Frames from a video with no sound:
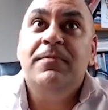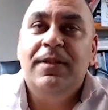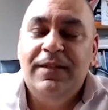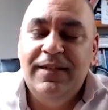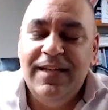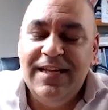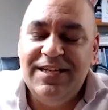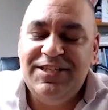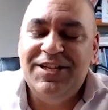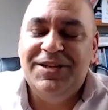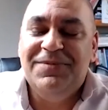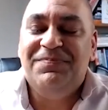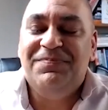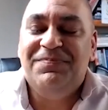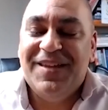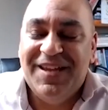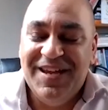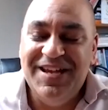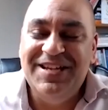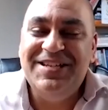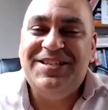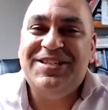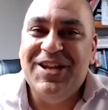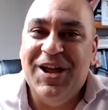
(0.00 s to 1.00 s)
Listen.
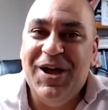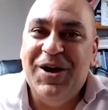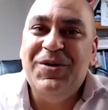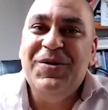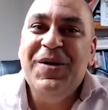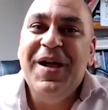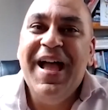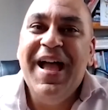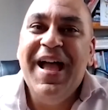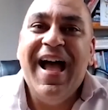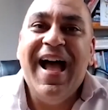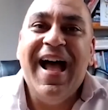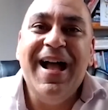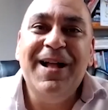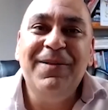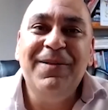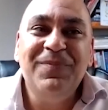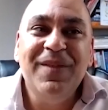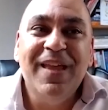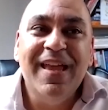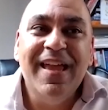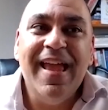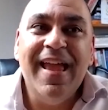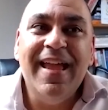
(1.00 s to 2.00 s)
So
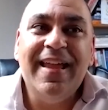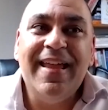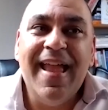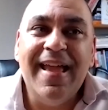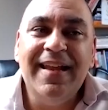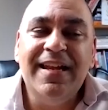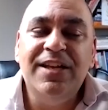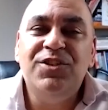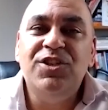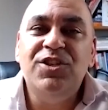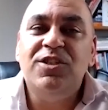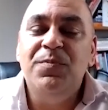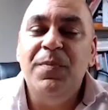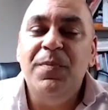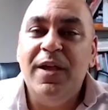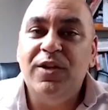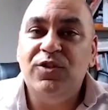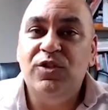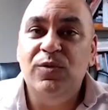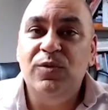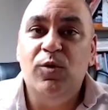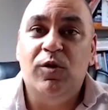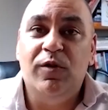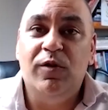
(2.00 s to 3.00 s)
again, it just
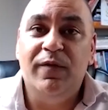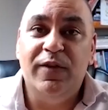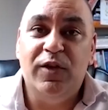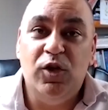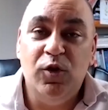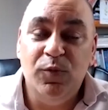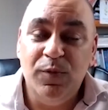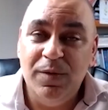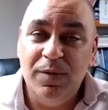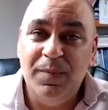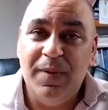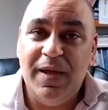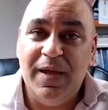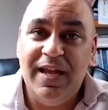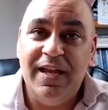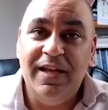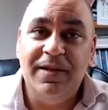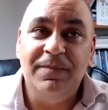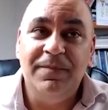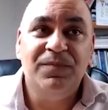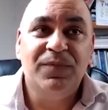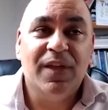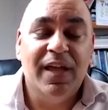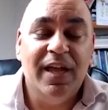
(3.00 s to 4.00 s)
makes you more of a human being.